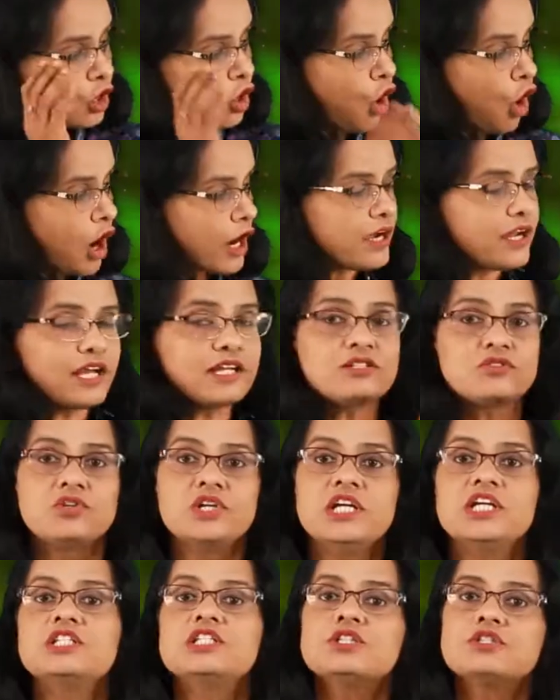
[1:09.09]
cortex
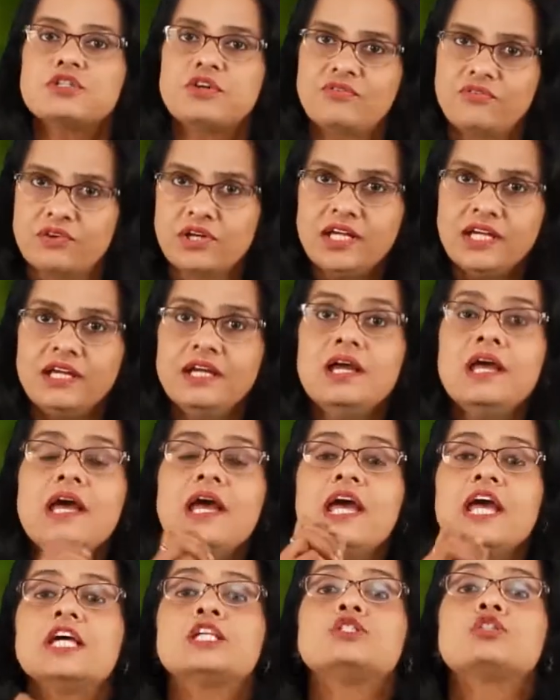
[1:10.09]
regions of tree
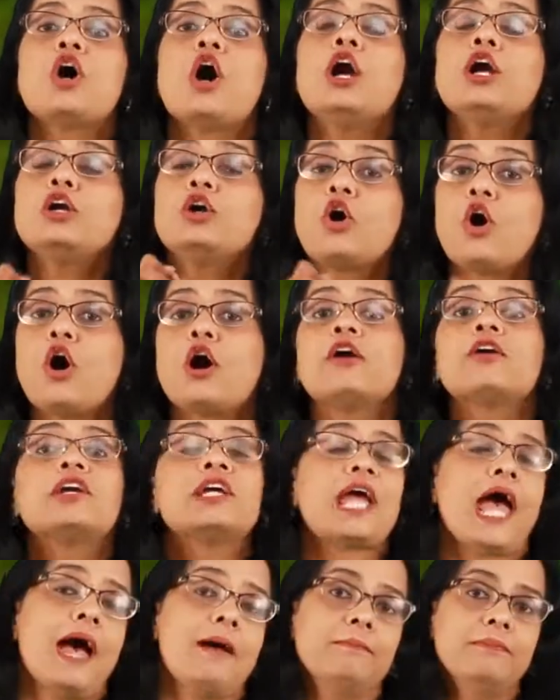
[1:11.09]
is called cork
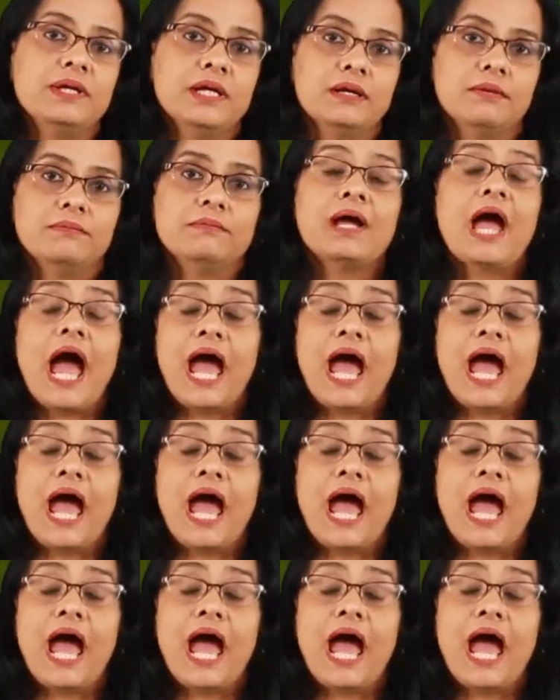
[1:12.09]
cambium,